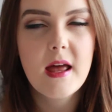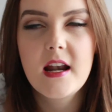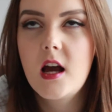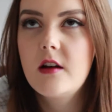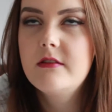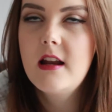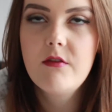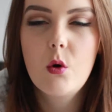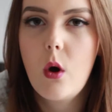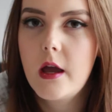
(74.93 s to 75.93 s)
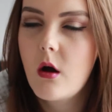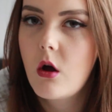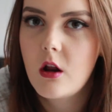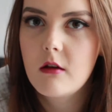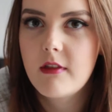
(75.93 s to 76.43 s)
and I've never quite
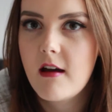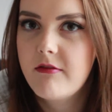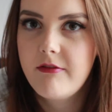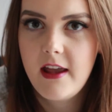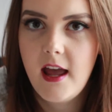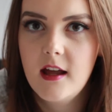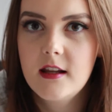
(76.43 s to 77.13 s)
gotten over that fear.